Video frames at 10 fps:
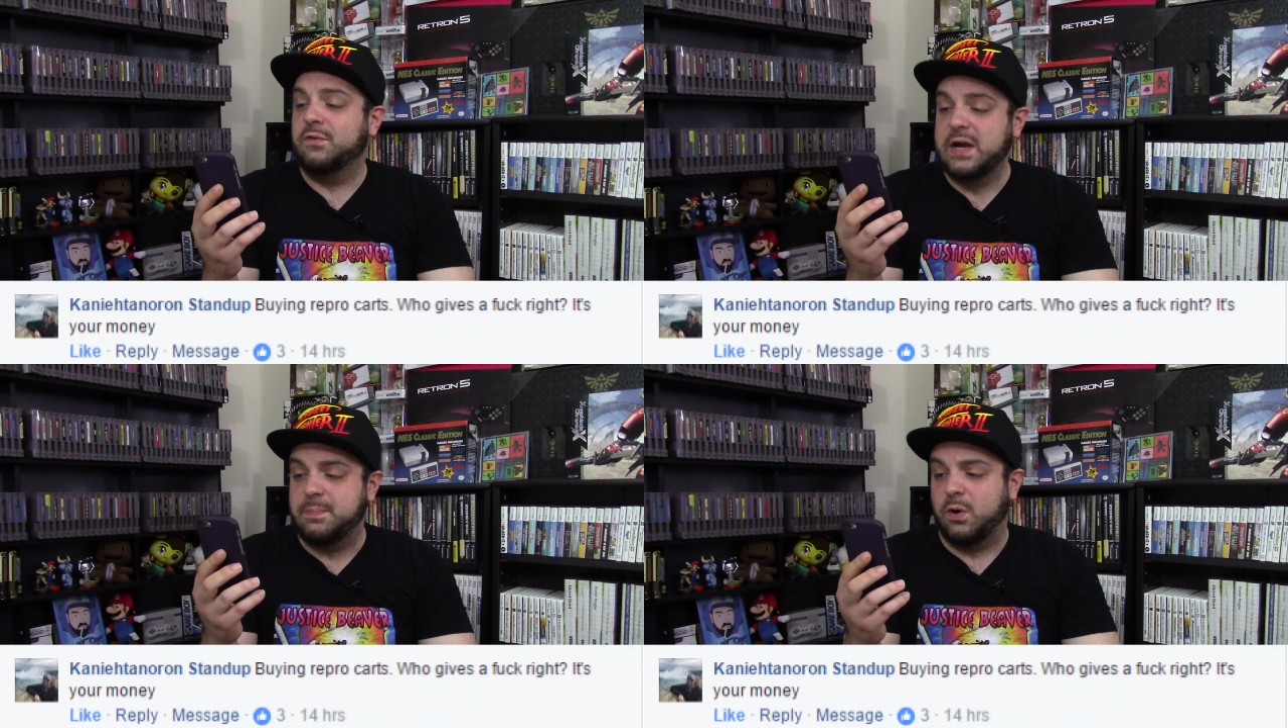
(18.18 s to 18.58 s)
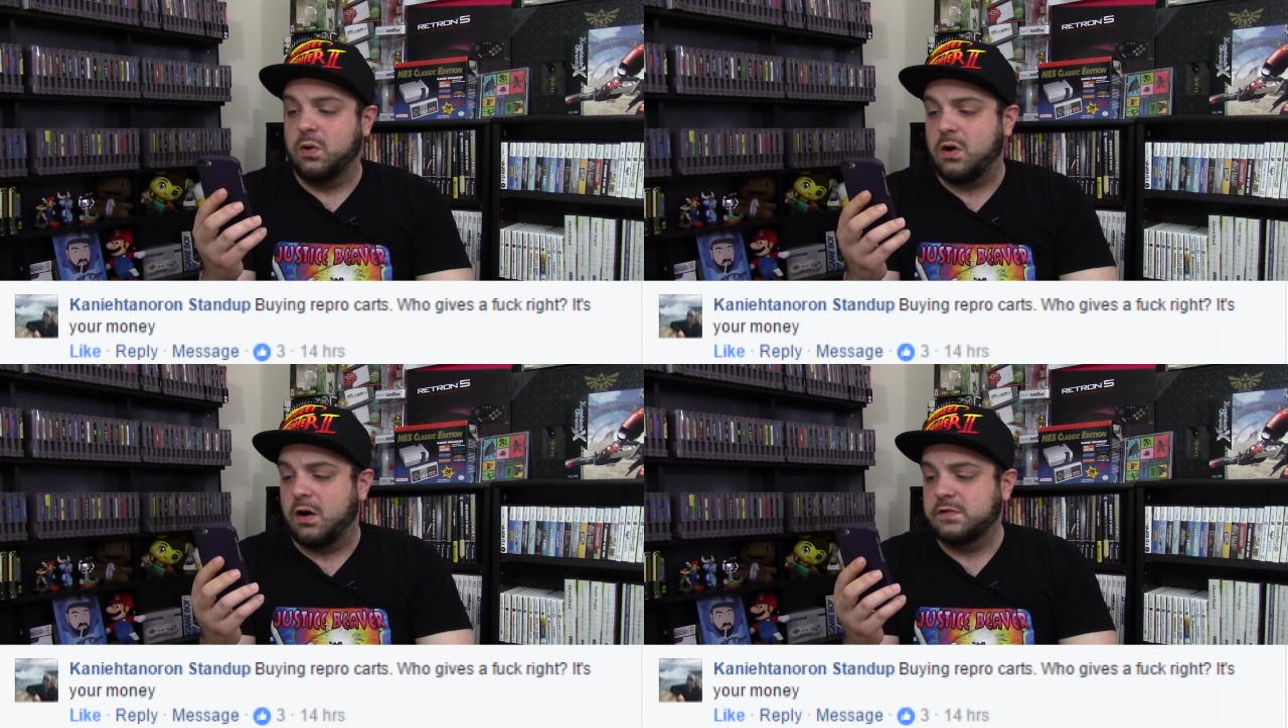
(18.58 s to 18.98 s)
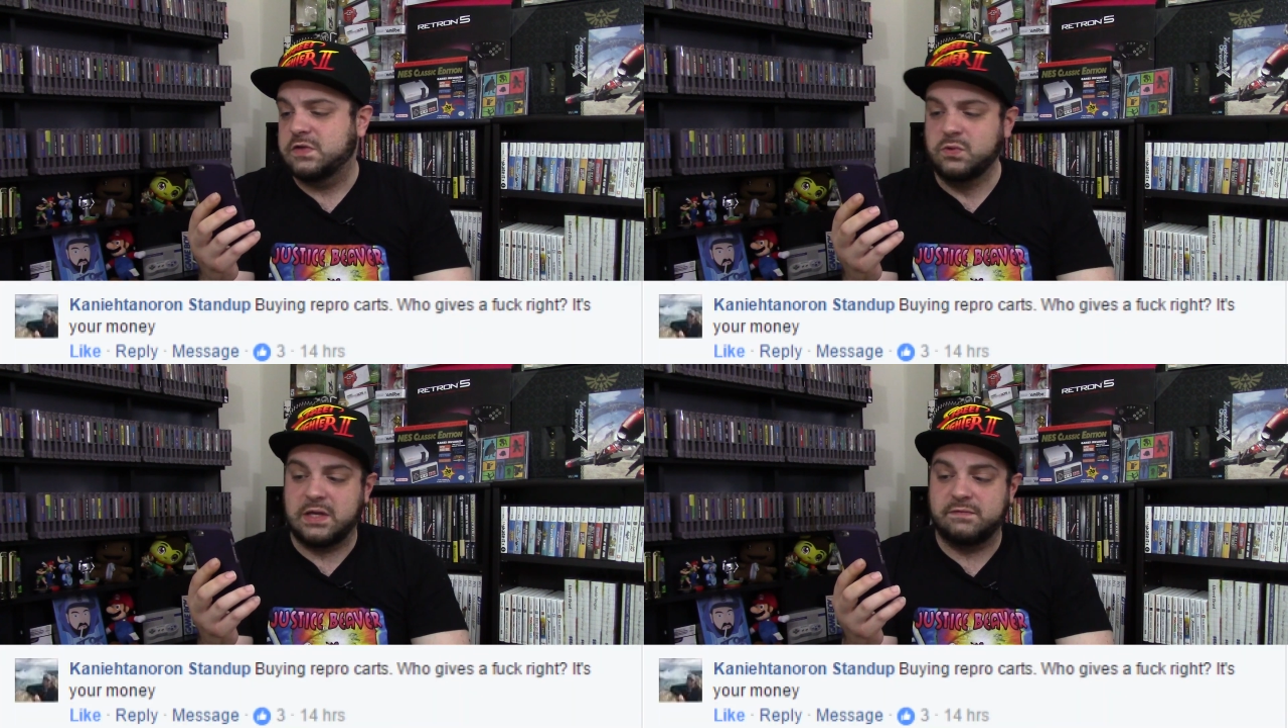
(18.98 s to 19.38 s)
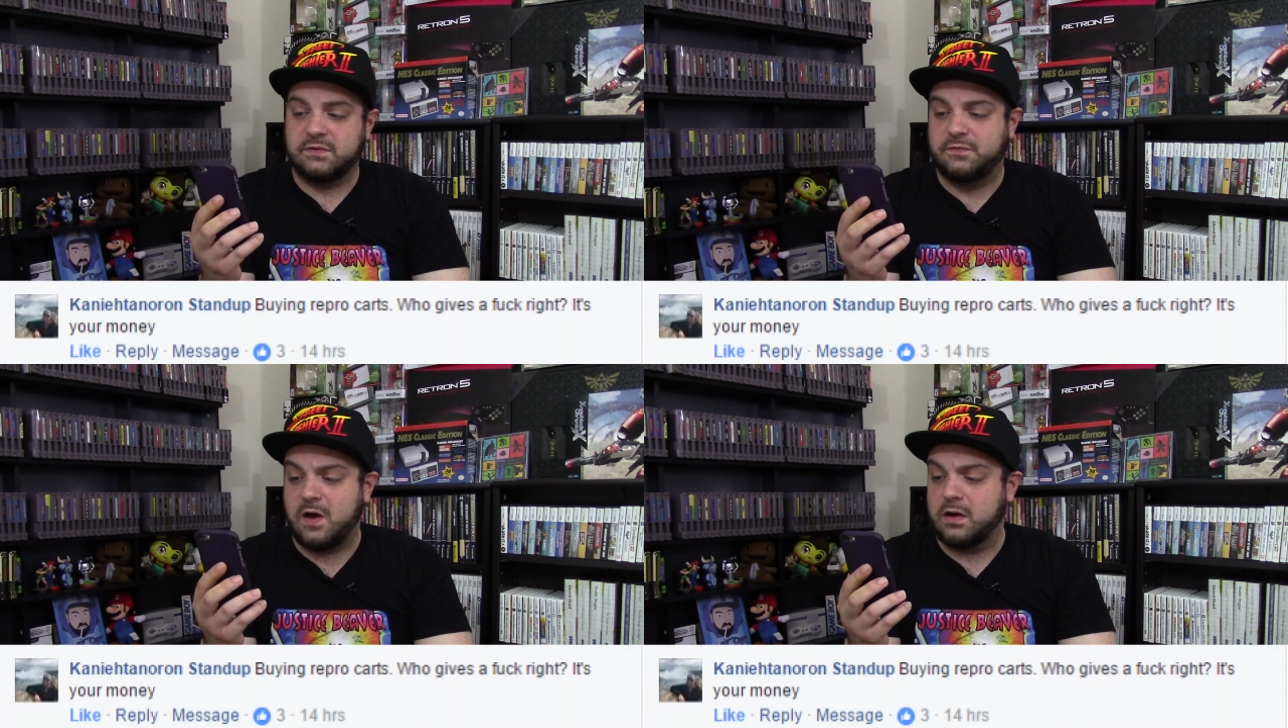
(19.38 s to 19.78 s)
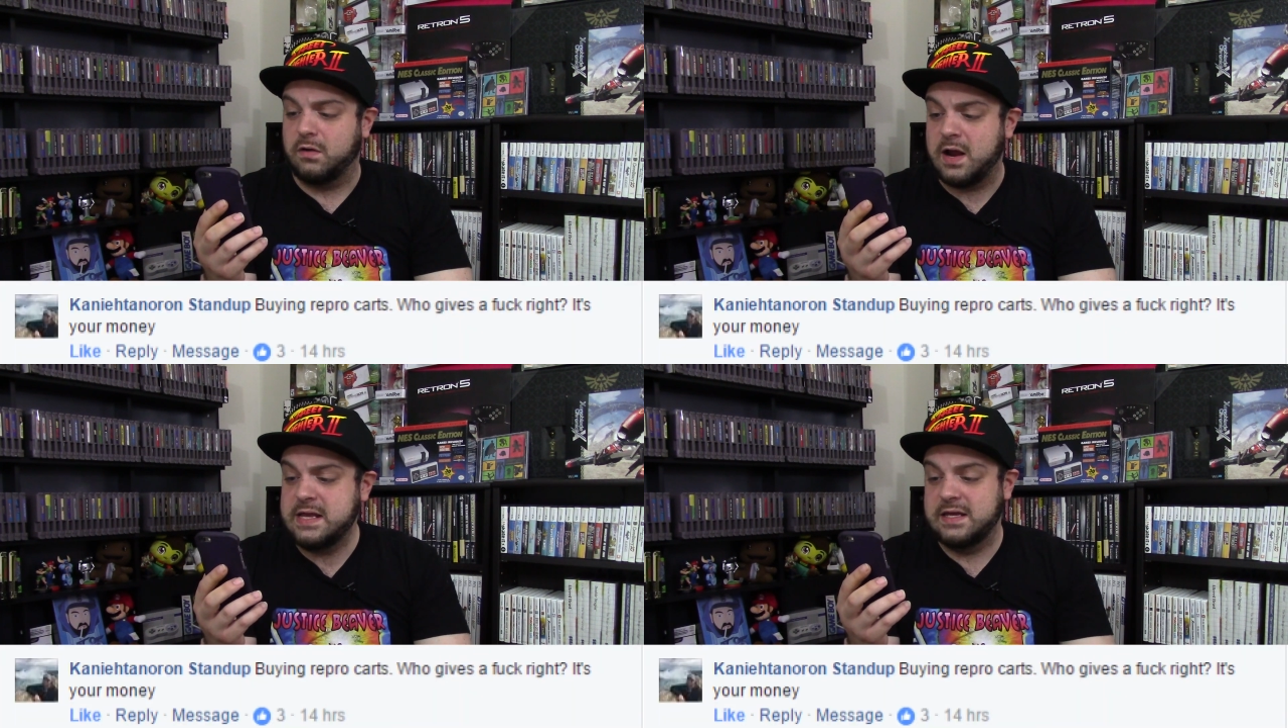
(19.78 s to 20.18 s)
repro cards, who gives a fuck,
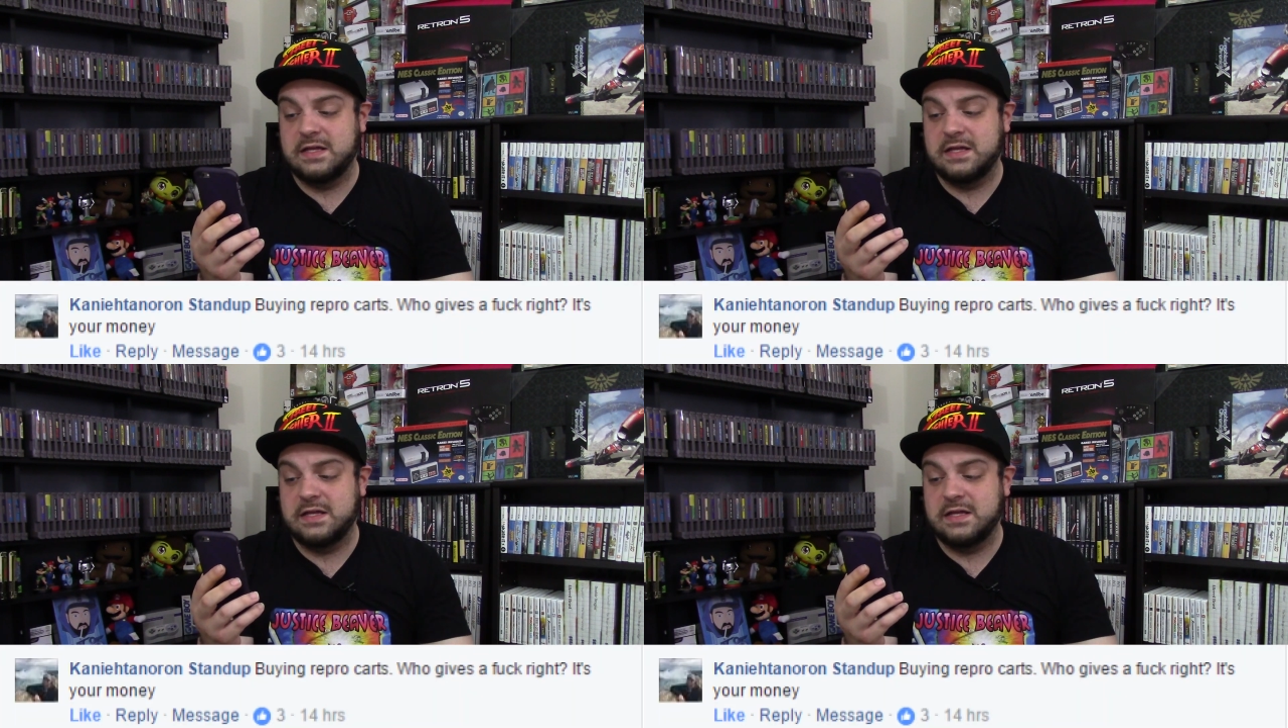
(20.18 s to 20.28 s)
right?